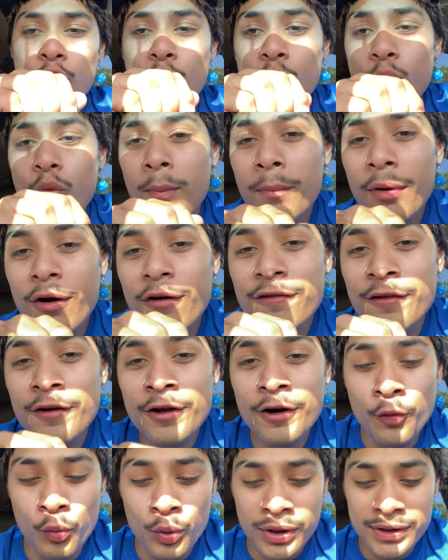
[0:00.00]
One more for
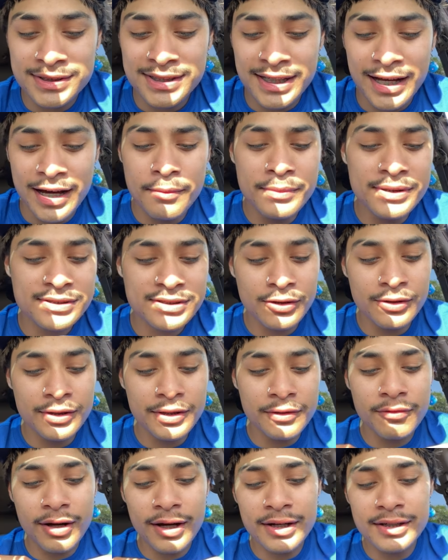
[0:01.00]
the one time. It's
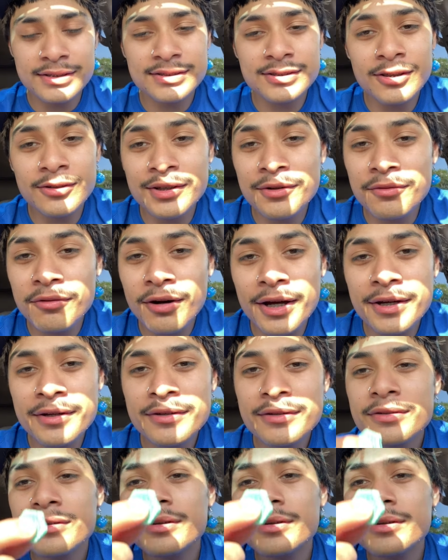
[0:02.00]
only right. It's only right